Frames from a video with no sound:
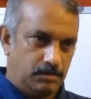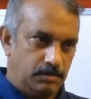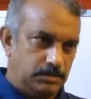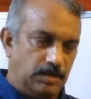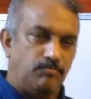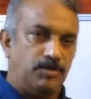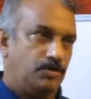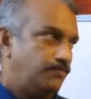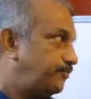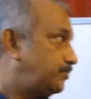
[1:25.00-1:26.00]
number
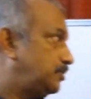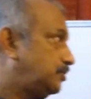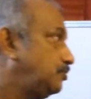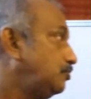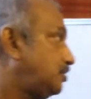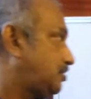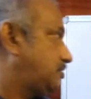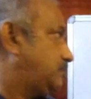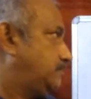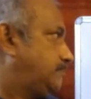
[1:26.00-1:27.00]
of roots.
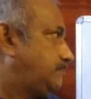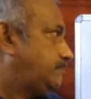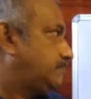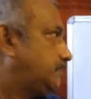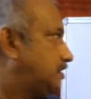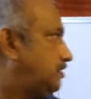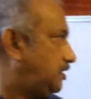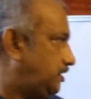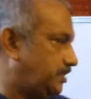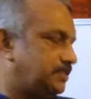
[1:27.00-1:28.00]

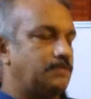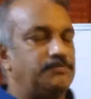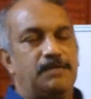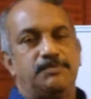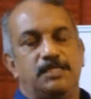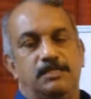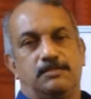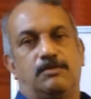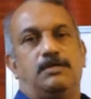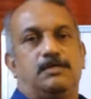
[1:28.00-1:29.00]
Sometimes it is
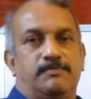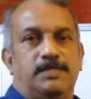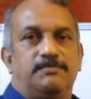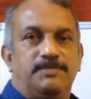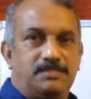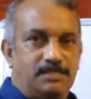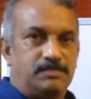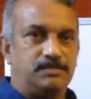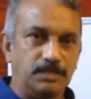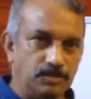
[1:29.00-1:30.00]
called, we say
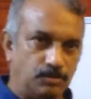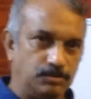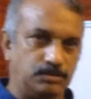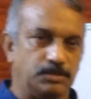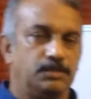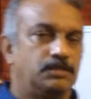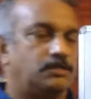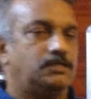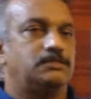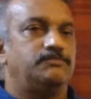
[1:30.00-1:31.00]
zeros
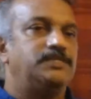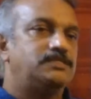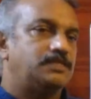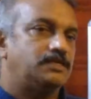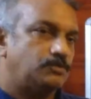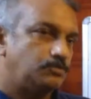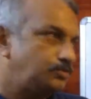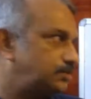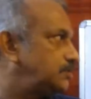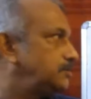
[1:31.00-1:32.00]
or we say
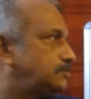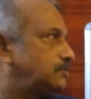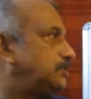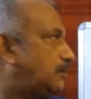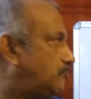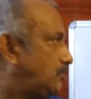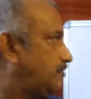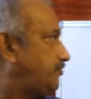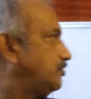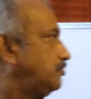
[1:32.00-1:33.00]
roots. So number
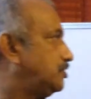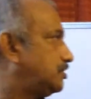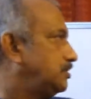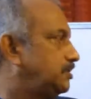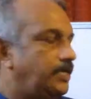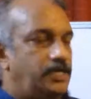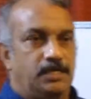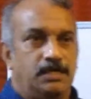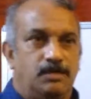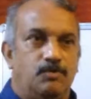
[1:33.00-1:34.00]
of roots,
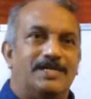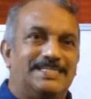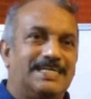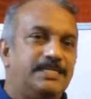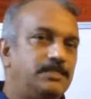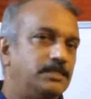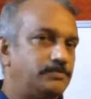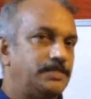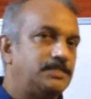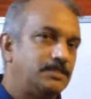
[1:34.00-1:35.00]
a quadratic
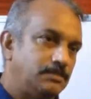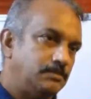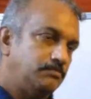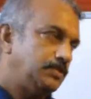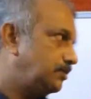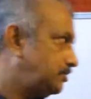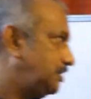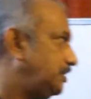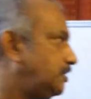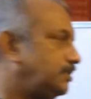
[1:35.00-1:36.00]
equation, because
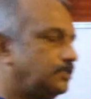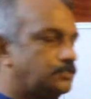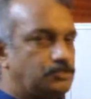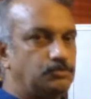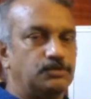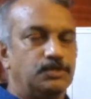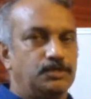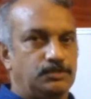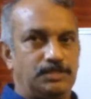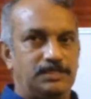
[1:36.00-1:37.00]
degree is 2,
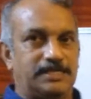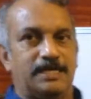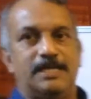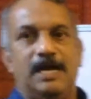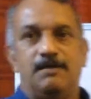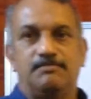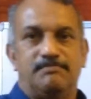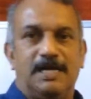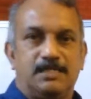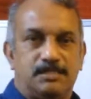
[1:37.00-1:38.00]
so it can have
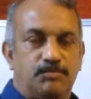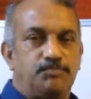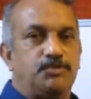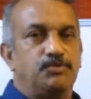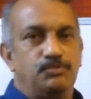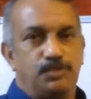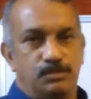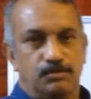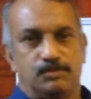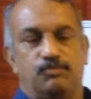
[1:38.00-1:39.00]
maximum 2
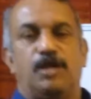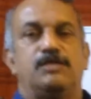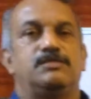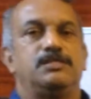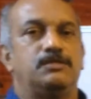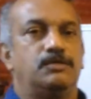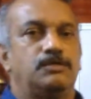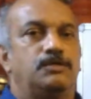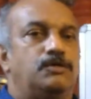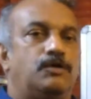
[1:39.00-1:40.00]
zeros, 1
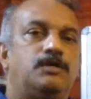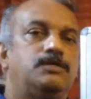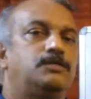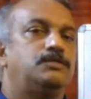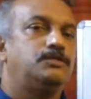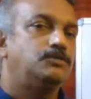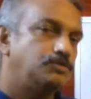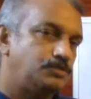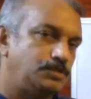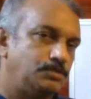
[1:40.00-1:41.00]
zero or no
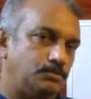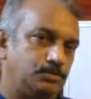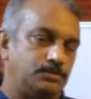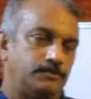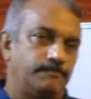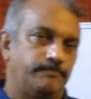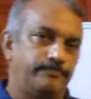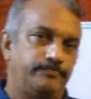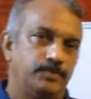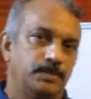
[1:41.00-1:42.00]
zeros.
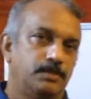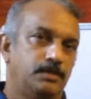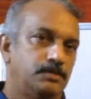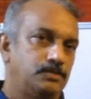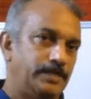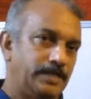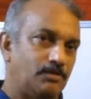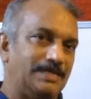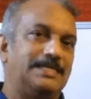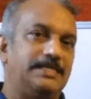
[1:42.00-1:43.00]
So a
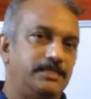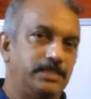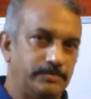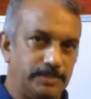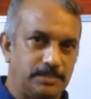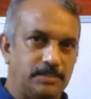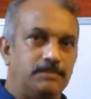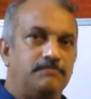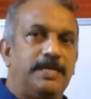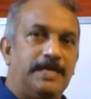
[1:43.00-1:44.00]
quadratic
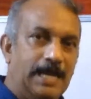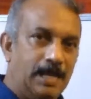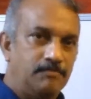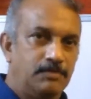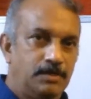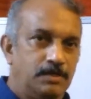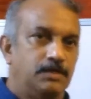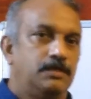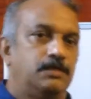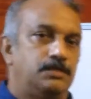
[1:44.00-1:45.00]
equation may have
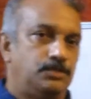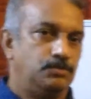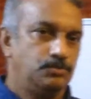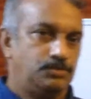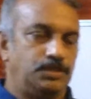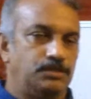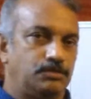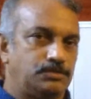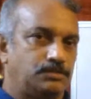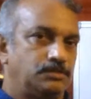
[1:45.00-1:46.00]
2
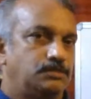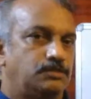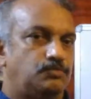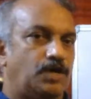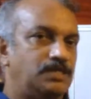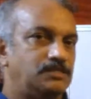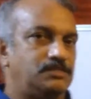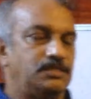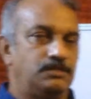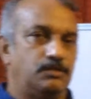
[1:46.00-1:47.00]
zeros, 1
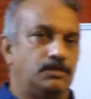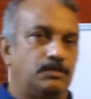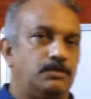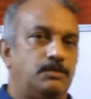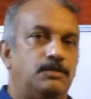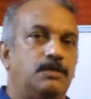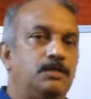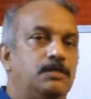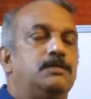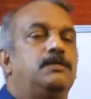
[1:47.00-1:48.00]
zero
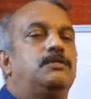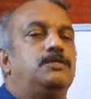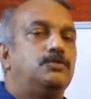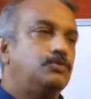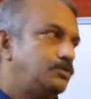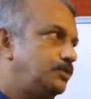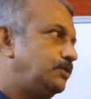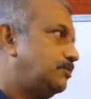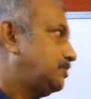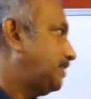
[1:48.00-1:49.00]
or no
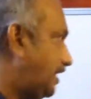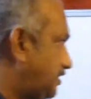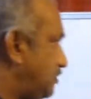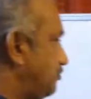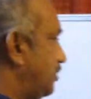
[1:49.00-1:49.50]
zero. So I'll give you